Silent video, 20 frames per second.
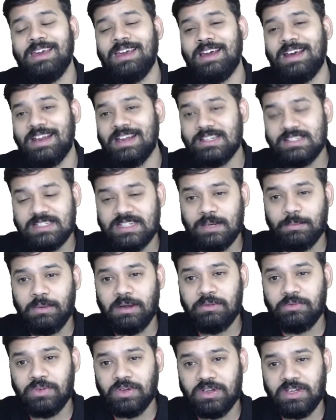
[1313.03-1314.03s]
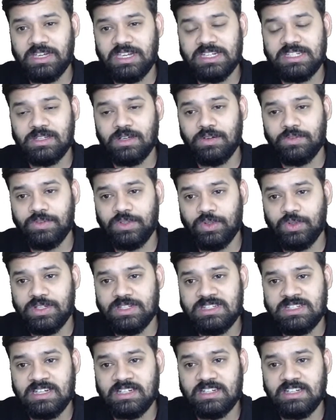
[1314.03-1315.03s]
Rest apart for creation of new
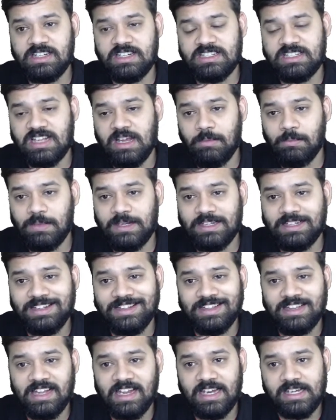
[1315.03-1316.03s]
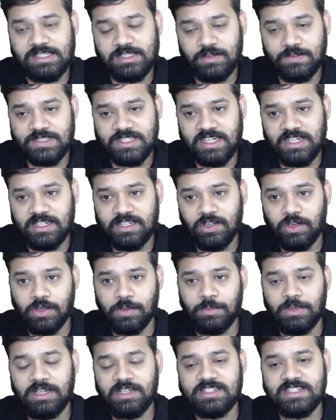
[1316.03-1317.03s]
district, it is completely in the hands of state
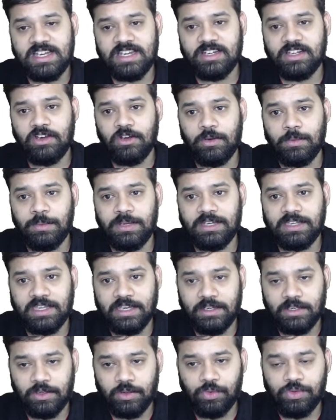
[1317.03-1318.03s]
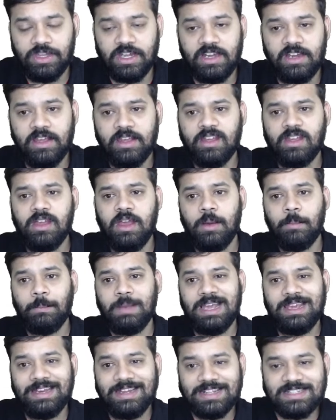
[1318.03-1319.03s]
government. State government can do that by
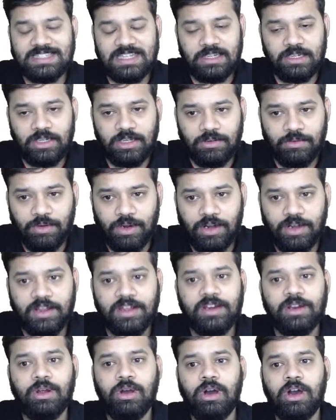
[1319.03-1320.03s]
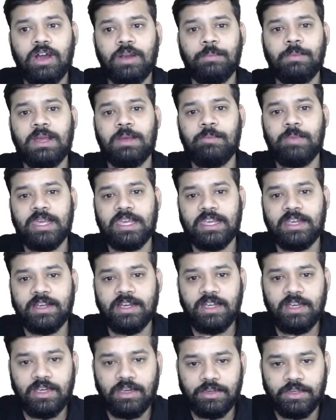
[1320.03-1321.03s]
an executive order or by making
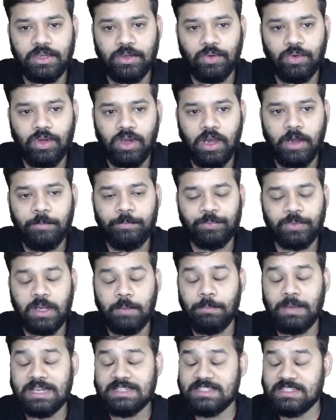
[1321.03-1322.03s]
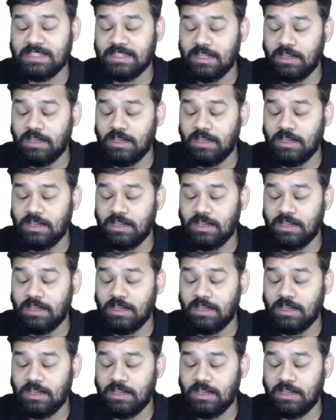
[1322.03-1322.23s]
a new law, passing the